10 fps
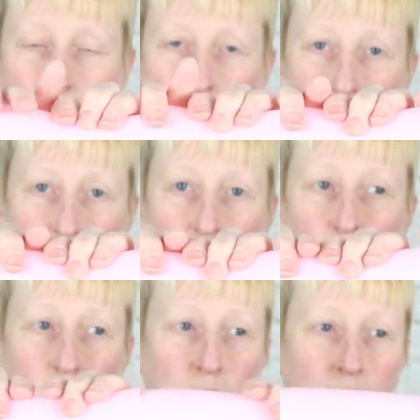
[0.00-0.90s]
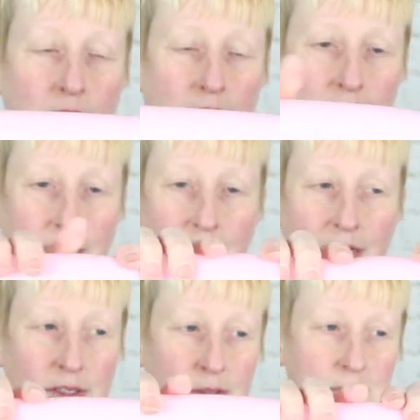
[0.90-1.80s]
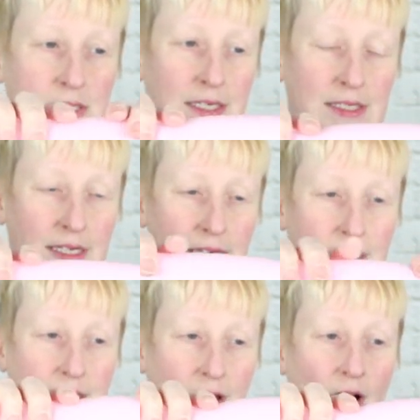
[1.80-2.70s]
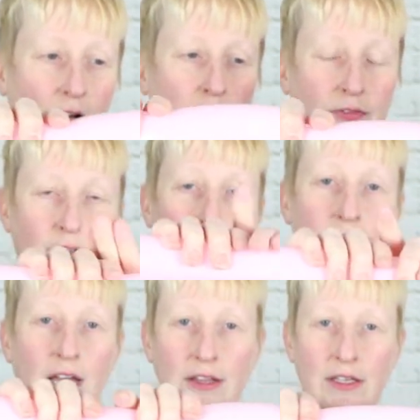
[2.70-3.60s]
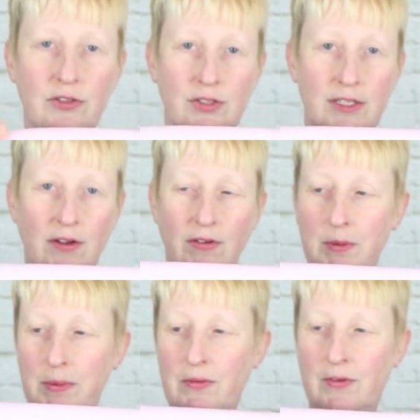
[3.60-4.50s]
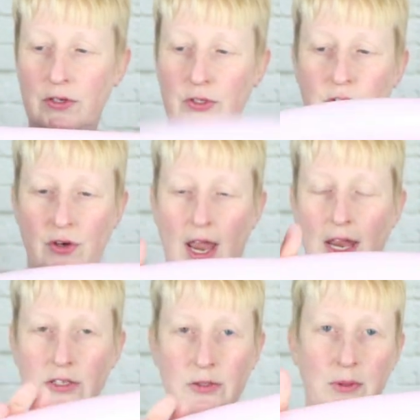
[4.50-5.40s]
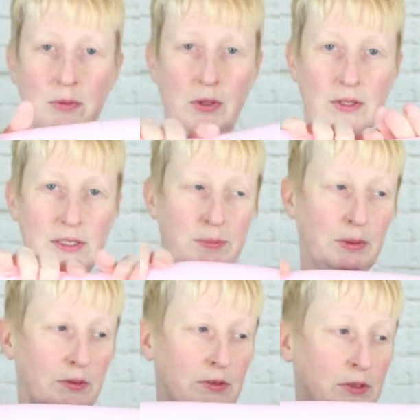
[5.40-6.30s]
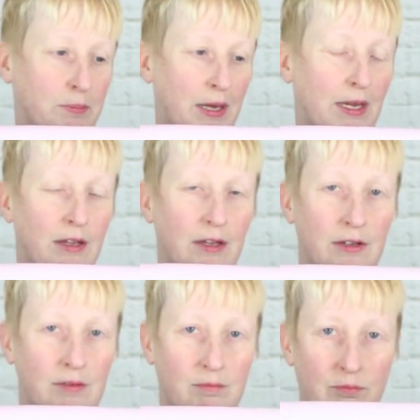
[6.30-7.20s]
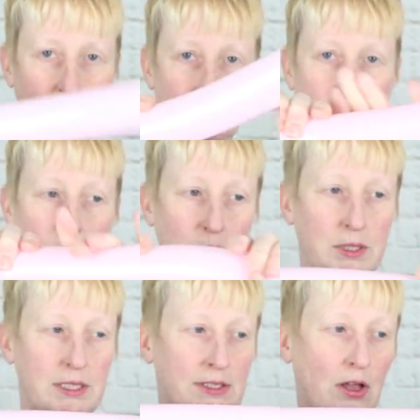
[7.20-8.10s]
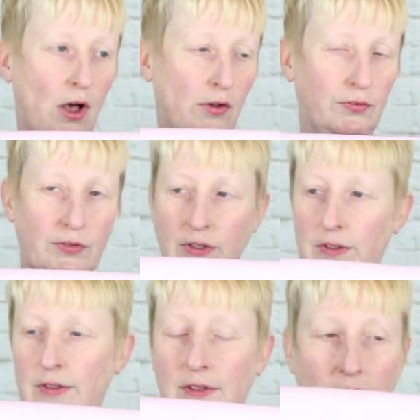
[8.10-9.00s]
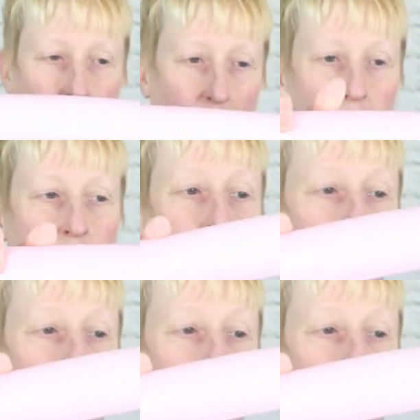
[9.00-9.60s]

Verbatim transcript: need to fold that 260 in half and then just give it a bit of a stretch. We want this balloon to be pretty soft, okay?